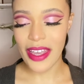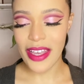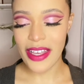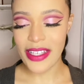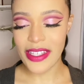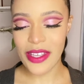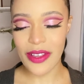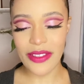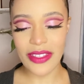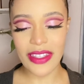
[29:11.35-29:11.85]

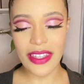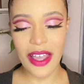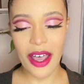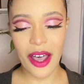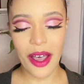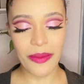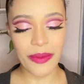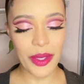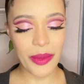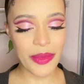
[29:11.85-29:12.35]
So,
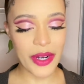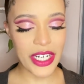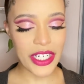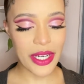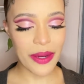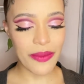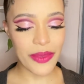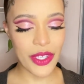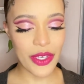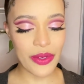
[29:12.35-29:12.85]
the brush
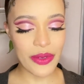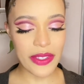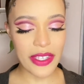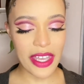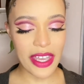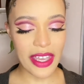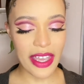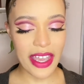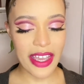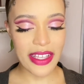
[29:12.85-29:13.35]
I'm
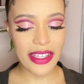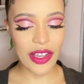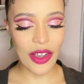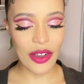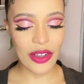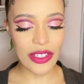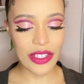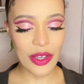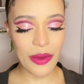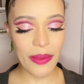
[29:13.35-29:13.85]
using is
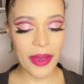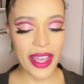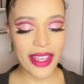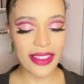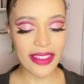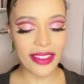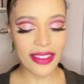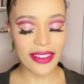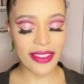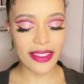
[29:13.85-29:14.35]
also by
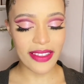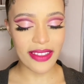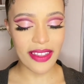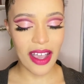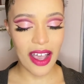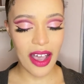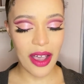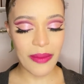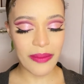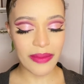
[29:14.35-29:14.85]

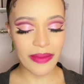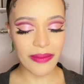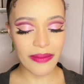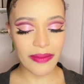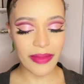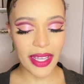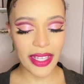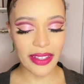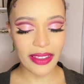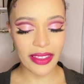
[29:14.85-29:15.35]

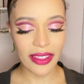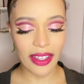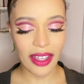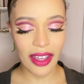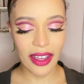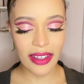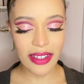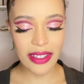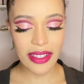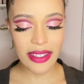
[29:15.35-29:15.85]
my
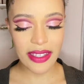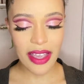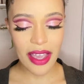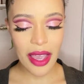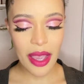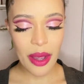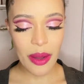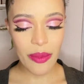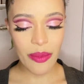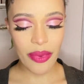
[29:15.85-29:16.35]
Luxe
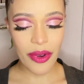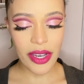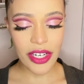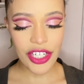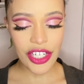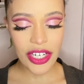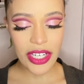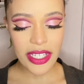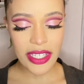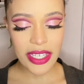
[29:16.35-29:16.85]

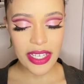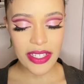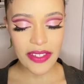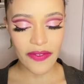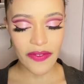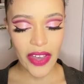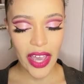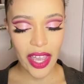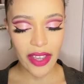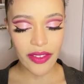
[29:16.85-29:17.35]
brushes. It's
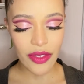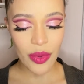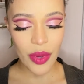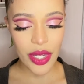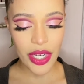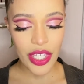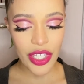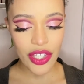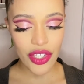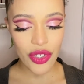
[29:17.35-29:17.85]

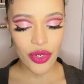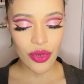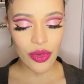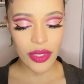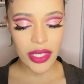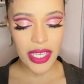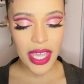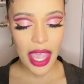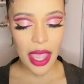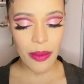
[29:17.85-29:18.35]
522
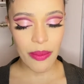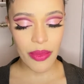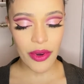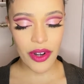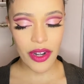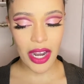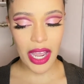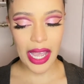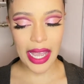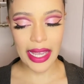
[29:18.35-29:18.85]

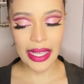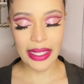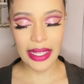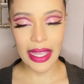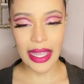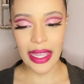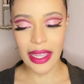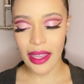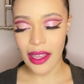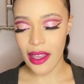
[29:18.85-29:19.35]
Tapered
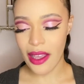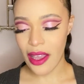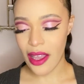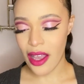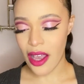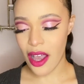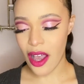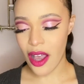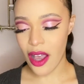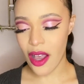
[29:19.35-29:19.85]
Highlight.
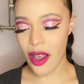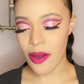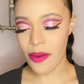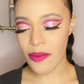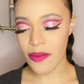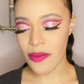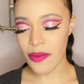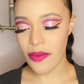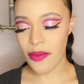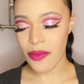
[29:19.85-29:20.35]

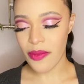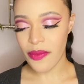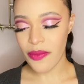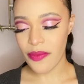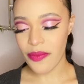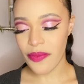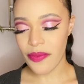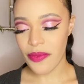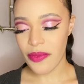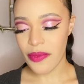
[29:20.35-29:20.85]

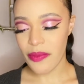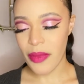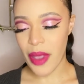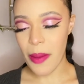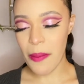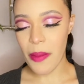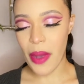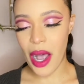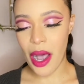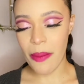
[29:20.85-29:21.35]
My
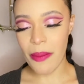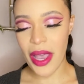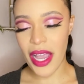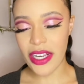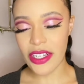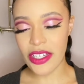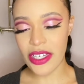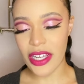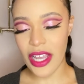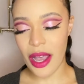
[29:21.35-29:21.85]
mom
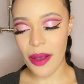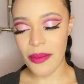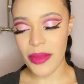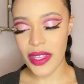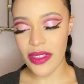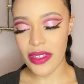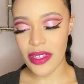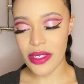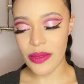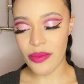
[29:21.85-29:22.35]
actually got me
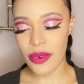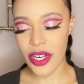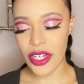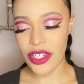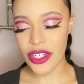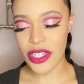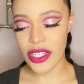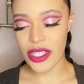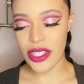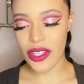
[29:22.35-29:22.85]
these
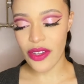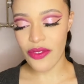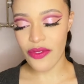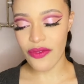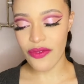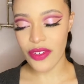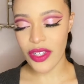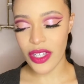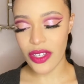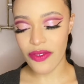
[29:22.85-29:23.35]
brushes. They're
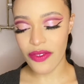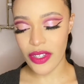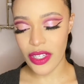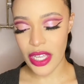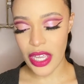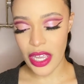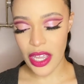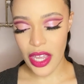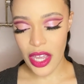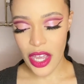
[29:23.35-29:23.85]
really,
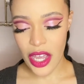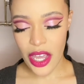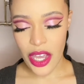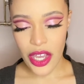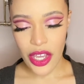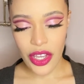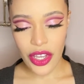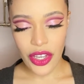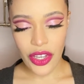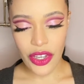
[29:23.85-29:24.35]
really
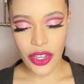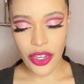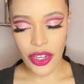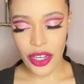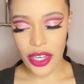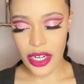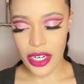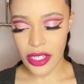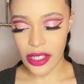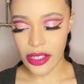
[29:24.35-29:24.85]

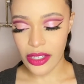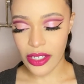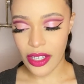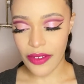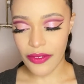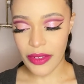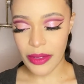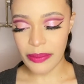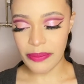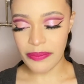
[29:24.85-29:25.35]
good. Love
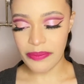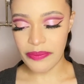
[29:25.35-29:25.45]
them.